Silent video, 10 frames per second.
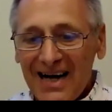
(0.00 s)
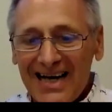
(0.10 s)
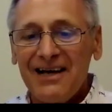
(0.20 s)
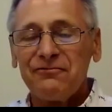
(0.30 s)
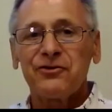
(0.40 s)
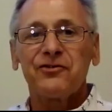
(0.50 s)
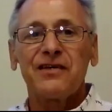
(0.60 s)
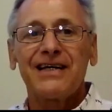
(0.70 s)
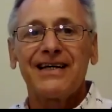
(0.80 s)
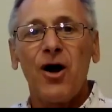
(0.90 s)
I have to
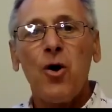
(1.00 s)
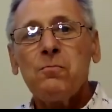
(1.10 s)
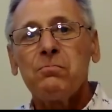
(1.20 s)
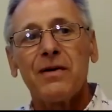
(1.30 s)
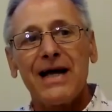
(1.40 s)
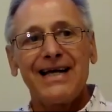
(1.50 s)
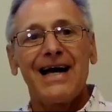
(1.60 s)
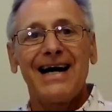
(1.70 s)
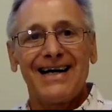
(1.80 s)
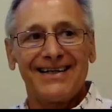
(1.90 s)
say,
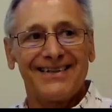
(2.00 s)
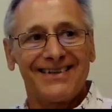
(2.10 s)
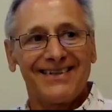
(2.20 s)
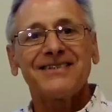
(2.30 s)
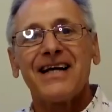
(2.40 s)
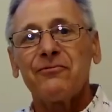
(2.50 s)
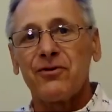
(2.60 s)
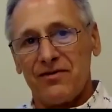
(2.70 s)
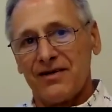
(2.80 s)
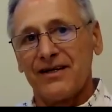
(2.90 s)
OpenAI is
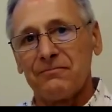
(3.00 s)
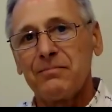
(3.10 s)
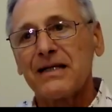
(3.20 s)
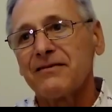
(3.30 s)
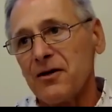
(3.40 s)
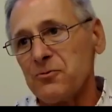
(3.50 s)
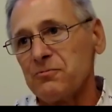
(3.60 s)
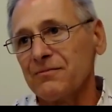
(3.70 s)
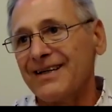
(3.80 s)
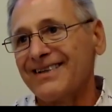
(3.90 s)
everything but open.